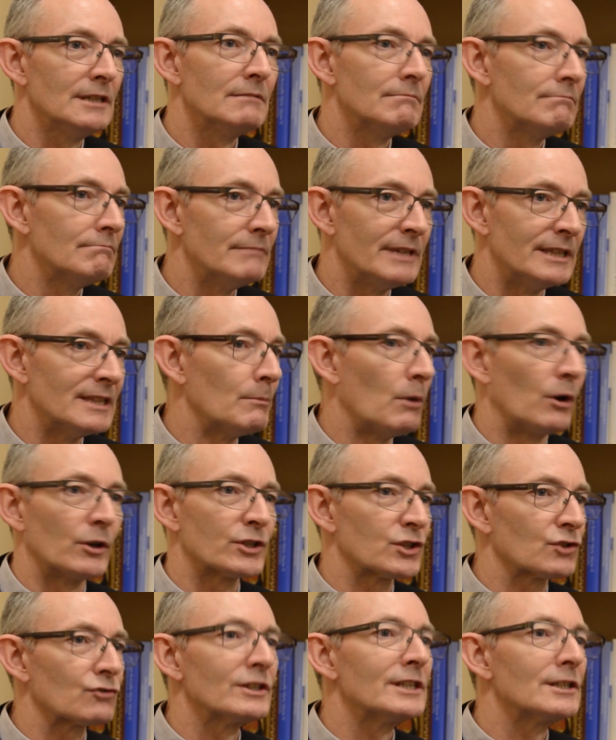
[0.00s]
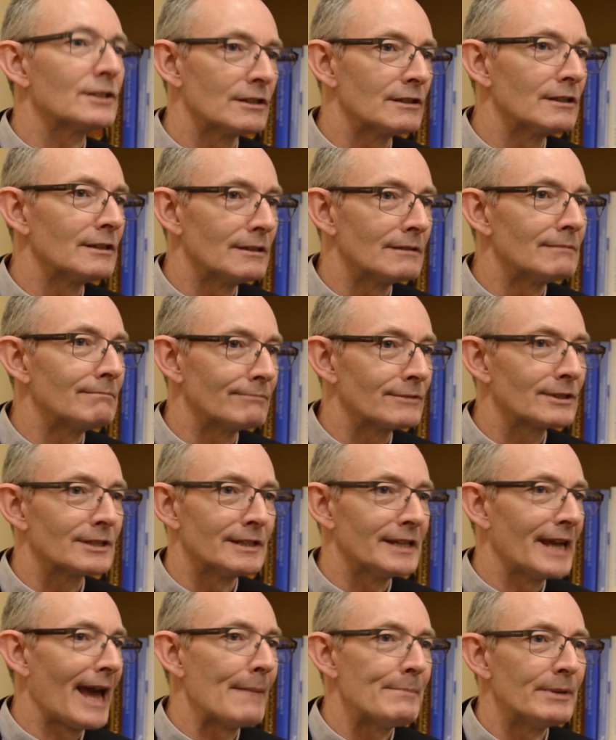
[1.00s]
in the monastery, to the, to
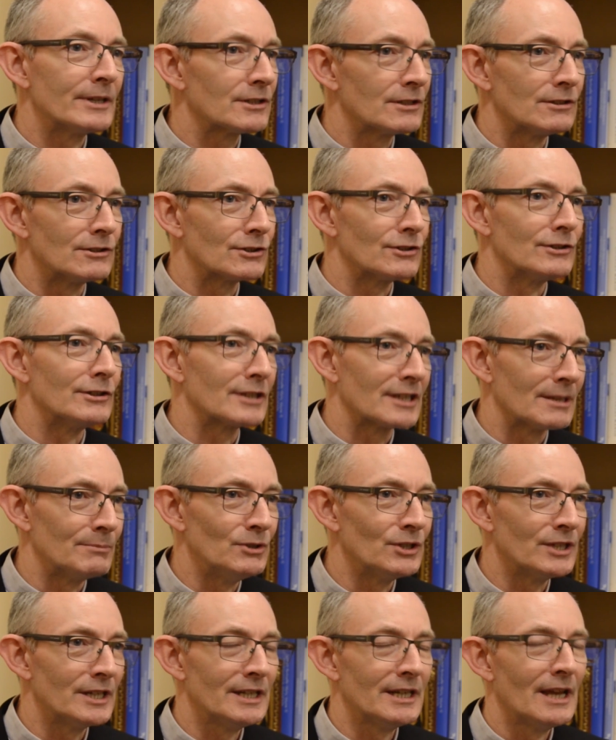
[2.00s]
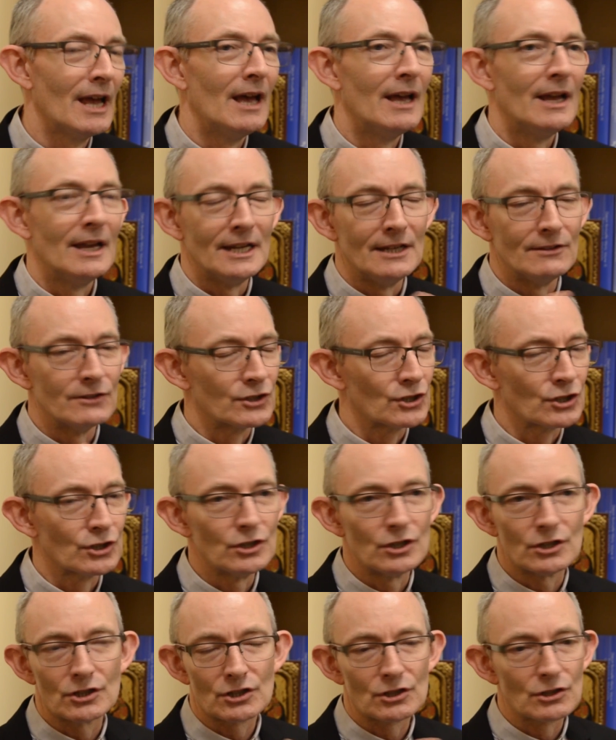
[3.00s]
the abbot and to the community, in the
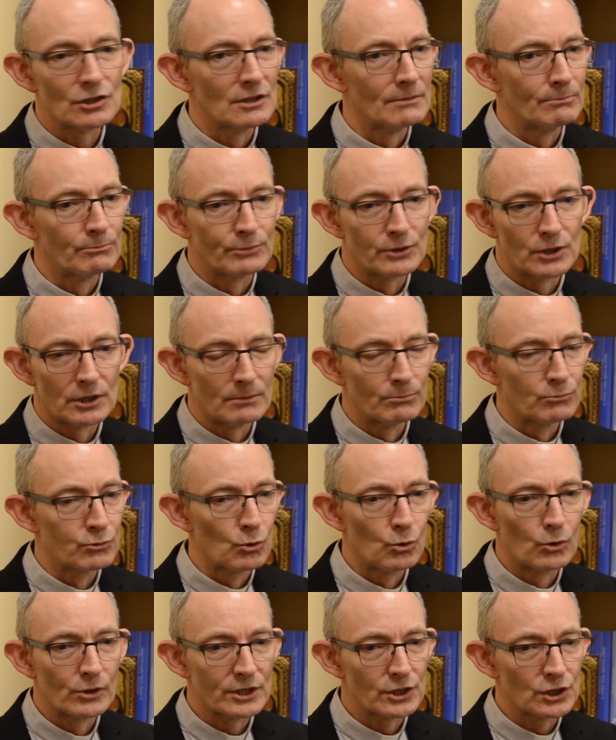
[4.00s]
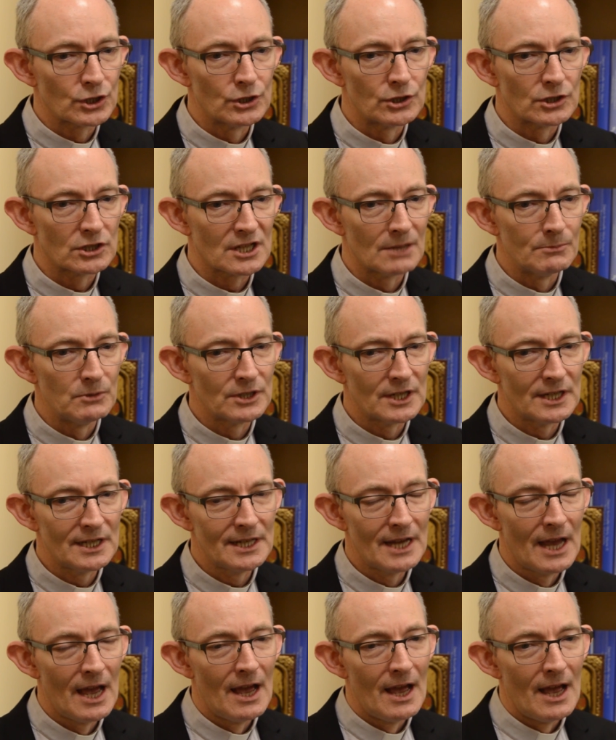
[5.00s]
church, to the, to the broader church community,
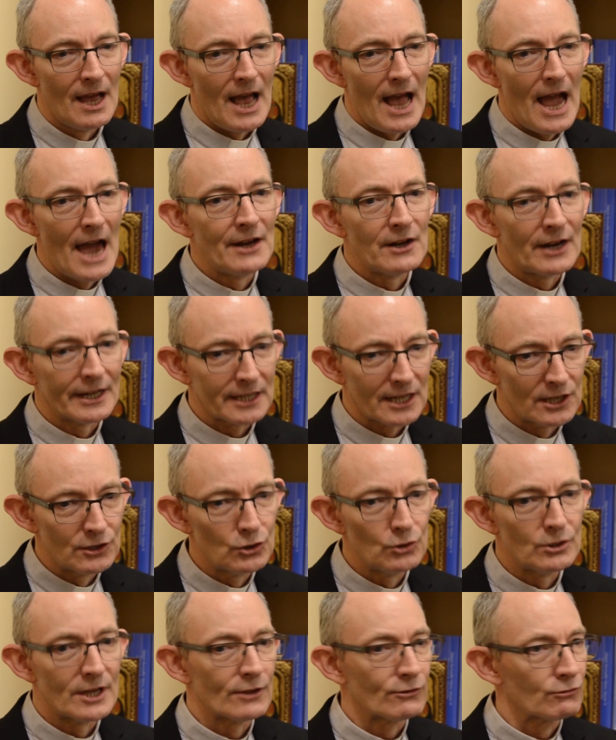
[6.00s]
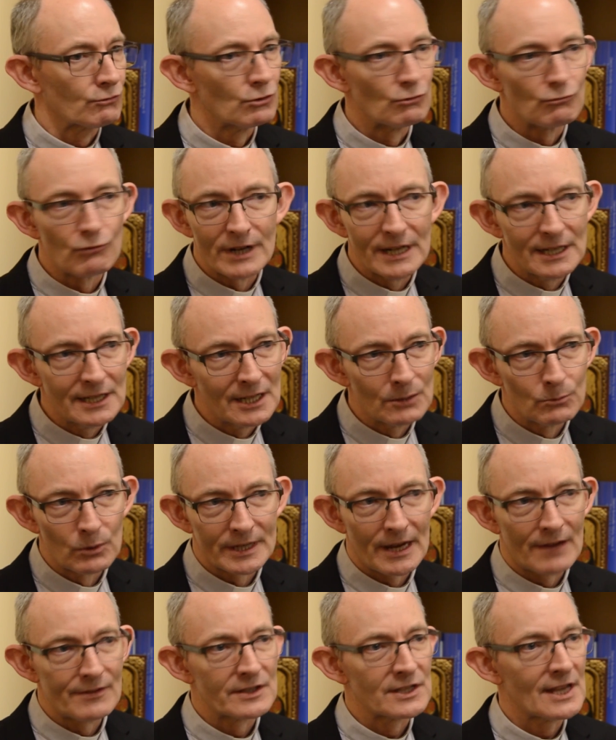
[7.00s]
and I can do that through reading what
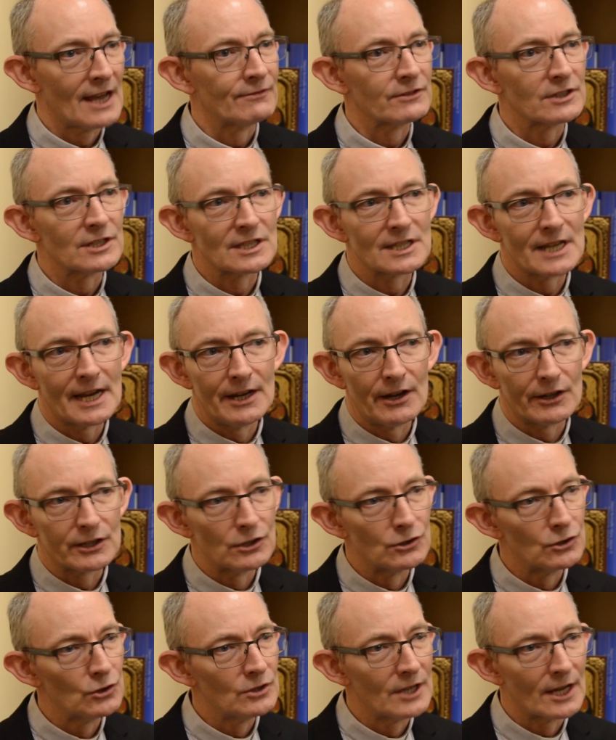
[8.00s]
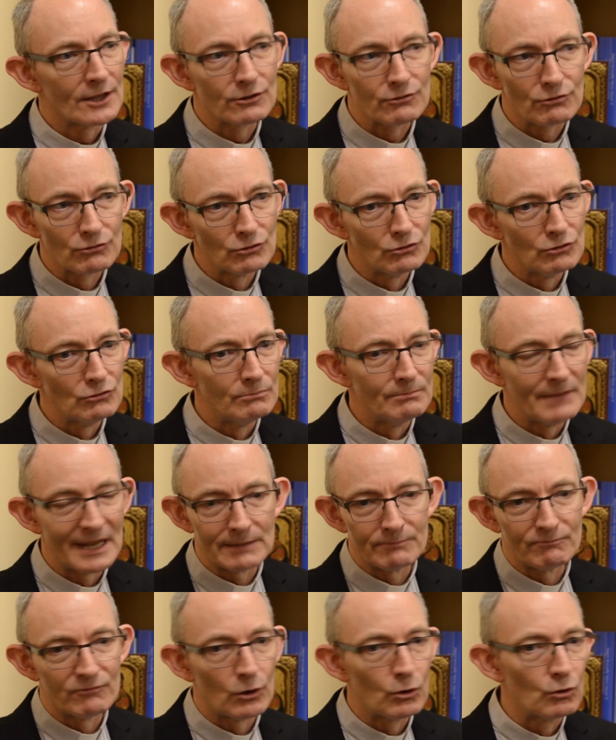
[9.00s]
others have to say, I can do that through
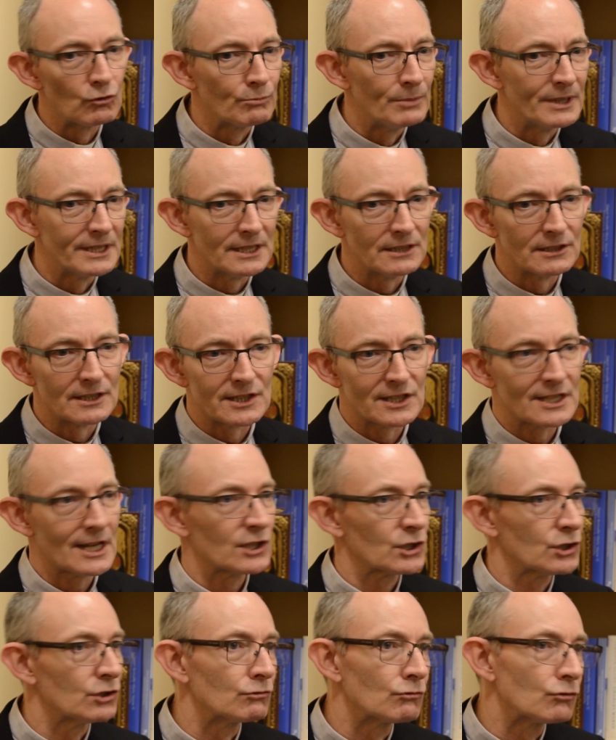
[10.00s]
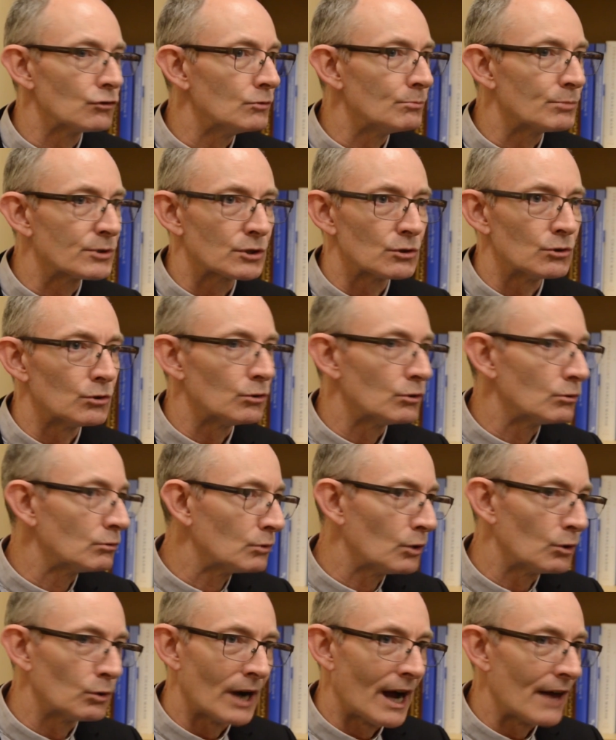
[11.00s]
involvement in discussion groups
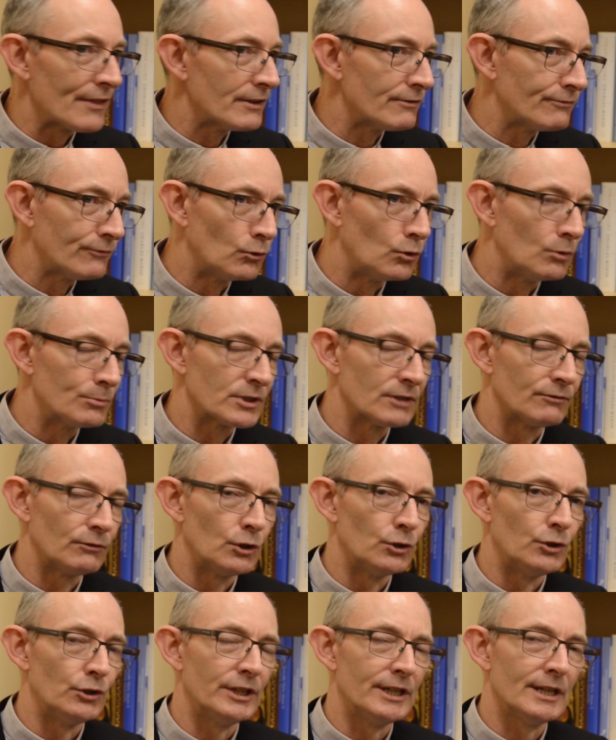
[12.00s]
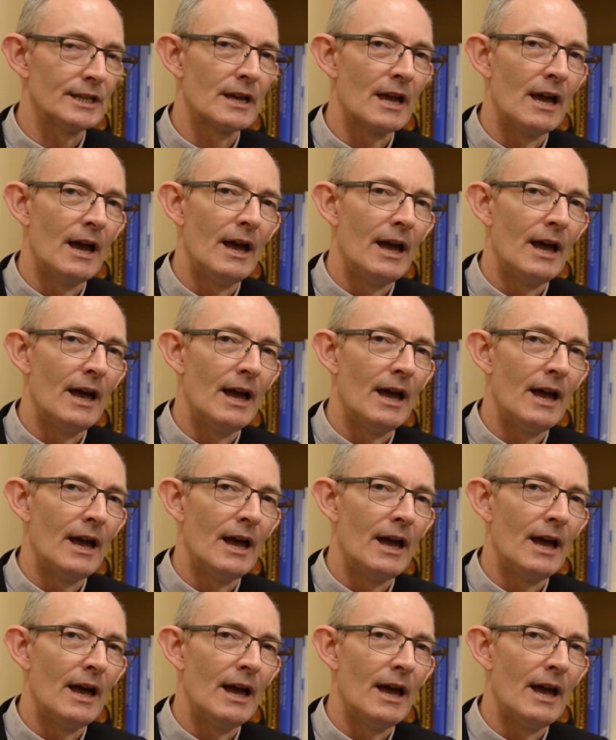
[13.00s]
or, or other forms of learning.